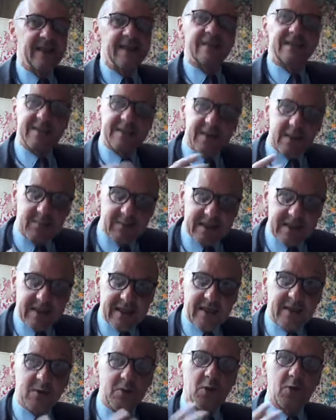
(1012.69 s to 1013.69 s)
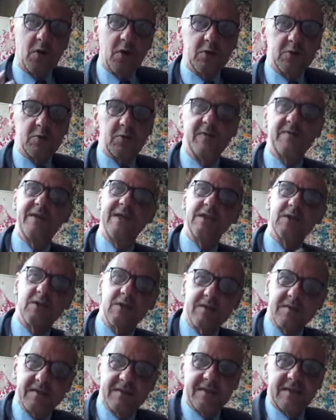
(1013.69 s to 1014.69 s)
It is something that grows with each
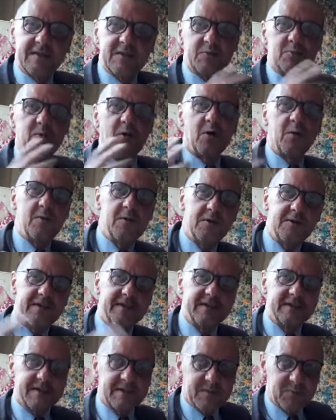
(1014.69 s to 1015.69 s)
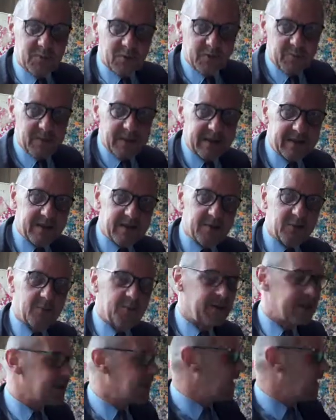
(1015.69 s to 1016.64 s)
and each moment. Is we've been uh, we've been